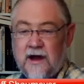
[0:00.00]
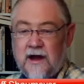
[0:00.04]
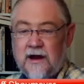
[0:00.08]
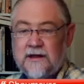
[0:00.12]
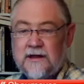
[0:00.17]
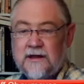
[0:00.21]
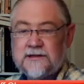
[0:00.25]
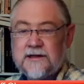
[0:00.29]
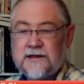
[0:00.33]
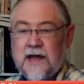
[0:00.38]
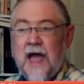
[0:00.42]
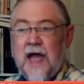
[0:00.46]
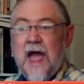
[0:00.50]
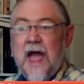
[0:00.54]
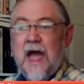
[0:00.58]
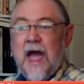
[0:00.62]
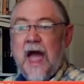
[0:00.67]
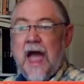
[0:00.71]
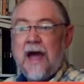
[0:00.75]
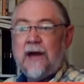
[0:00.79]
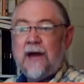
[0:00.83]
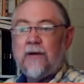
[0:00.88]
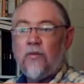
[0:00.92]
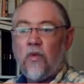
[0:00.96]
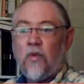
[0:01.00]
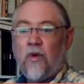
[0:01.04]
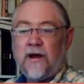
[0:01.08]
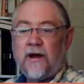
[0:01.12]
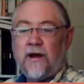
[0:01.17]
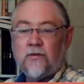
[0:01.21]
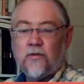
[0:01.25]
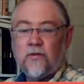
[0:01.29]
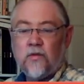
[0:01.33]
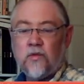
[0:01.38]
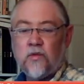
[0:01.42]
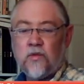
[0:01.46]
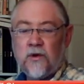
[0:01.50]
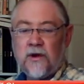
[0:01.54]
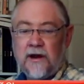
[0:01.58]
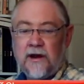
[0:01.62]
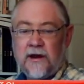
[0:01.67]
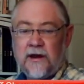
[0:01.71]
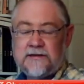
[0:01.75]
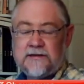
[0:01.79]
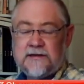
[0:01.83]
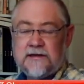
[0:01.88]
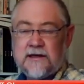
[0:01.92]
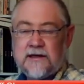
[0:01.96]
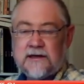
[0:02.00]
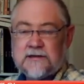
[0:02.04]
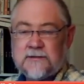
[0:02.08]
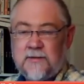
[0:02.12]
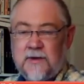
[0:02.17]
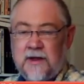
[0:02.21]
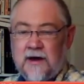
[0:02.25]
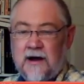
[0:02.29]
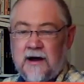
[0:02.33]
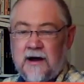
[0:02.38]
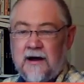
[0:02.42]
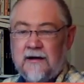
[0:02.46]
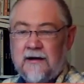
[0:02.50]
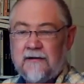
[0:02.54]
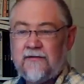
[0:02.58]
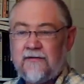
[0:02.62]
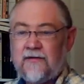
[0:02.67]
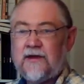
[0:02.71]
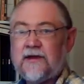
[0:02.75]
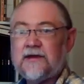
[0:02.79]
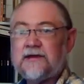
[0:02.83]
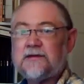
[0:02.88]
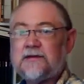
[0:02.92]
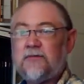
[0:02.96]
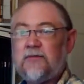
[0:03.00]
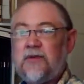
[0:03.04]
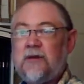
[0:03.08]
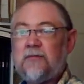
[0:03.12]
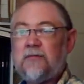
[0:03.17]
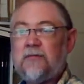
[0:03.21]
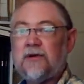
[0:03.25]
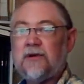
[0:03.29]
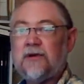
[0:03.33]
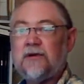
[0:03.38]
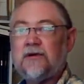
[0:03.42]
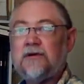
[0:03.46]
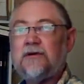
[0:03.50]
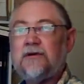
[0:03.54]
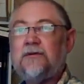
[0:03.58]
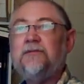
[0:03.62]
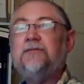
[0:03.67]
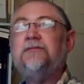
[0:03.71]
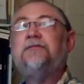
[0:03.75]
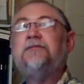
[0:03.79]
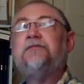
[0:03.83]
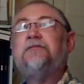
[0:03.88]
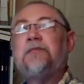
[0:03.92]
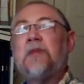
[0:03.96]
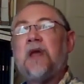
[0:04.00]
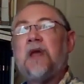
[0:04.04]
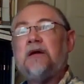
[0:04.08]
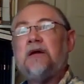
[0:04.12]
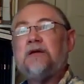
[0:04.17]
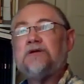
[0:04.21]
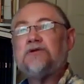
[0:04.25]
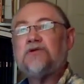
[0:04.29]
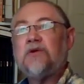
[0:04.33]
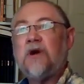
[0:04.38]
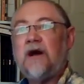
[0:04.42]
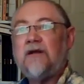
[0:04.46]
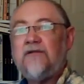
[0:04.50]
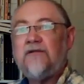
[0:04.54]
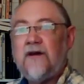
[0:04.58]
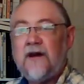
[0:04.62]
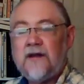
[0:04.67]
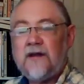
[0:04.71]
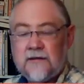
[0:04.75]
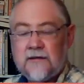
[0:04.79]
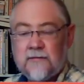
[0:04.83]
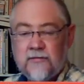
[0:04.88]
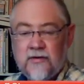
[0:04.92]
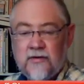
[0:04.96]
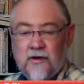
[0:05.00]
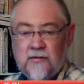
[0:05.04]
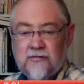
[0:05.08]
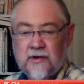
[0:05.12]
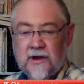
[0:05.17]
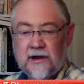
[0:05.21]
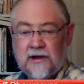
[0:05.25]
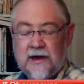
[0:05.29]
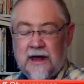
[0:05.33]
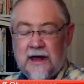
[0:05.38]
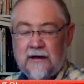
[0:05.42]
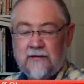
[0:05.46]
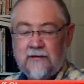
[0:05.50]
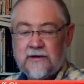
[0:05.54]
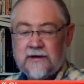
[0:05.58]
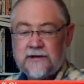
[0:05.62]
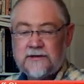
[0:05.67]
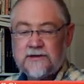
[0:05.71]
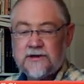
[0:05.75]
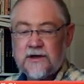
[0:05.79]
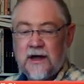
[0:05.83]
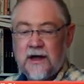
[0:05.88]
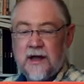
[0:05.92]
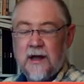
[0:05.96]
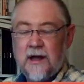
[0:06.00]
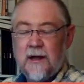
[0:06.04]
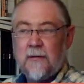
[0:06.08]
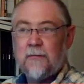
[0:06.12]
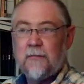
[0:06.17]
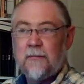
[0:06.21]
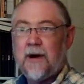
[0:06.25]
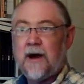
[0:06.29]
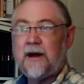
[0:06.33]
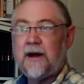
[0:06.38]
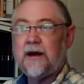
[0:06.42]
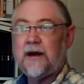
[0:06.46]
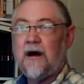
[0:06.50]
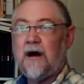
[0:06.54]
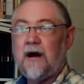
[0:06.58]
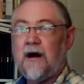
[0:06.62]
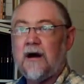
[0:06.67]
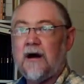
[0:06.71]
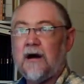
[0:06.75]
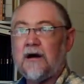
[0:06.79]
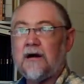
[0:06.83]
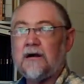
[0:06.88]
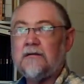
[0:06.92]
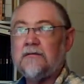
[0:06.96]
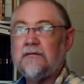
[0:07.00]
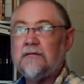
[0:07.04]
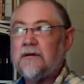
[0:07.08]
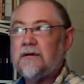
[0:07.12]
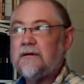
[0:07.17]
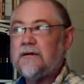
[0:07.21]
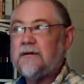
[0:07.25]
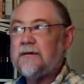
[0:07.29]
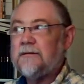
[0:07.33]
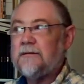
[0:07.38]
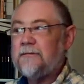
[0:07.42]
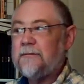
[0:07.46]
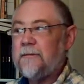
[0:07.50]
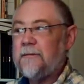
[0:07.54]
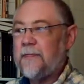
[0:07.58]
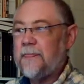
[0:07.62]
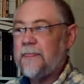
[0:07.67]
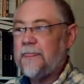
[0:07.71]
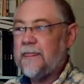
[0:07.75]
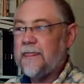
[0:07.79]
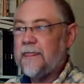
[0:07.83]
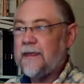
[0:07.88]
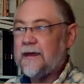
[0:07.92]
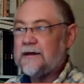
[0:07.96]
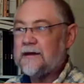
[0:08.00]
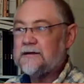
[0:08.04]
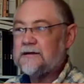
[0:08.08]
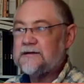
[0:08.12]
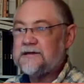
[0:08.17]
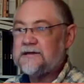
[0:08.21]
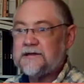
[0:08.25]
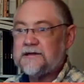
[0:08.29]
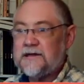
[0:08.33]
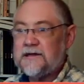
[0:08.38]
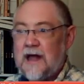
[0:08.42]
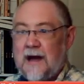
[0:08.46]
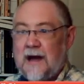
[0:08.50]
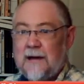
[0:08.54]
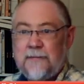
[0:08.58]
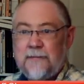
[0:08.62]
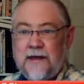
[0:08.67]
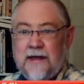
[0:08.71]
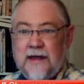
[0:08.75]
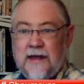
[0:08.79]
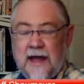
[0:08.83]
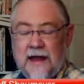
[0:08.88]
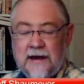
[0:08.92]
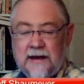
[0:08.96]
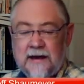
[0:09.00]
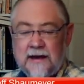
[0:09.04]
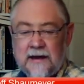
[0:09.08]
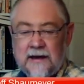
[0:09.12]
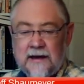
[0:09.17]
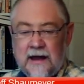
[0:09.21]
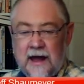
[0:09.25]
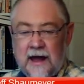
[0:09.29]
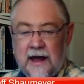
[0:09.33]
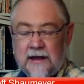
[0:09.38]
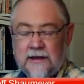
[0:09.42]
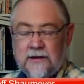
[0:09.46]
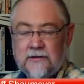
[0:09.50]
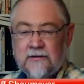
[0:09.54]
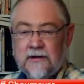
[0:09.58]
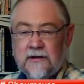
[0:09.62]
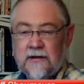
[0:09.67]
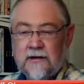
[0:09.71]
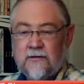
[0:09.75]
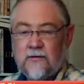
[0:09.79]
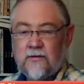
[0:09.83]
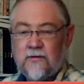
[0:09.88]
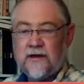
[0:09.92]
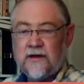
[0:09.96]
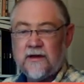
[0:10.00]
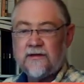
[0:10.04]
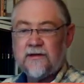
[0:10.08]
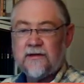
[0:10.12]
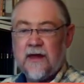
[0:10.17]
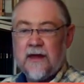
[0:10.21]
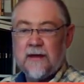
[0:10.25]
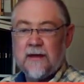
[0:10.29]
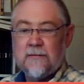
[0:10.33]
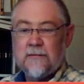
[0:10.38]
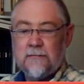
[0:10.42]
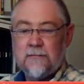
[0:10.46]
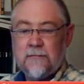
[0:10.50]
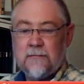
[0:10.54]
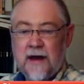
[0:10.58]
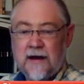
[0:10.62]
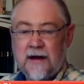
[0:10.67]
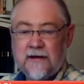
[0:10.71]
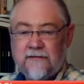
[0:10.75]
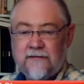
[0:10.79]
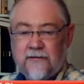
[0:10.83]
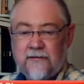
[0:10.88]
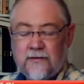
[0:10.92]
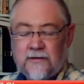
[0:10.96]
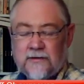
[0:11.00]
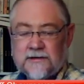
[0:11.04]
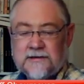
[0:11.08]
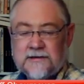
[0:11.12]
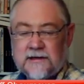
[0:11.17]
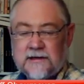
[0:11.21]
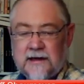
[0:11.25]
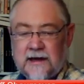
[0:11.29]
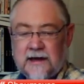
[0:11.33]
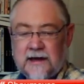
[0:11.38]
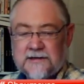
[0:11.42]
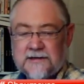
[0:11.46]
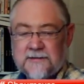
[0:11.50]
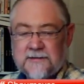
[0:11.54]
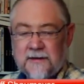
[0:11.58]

for the audience. And what really ticks me off is people who try to find an appropriate language but are sloppy and inaccurate with metaphors and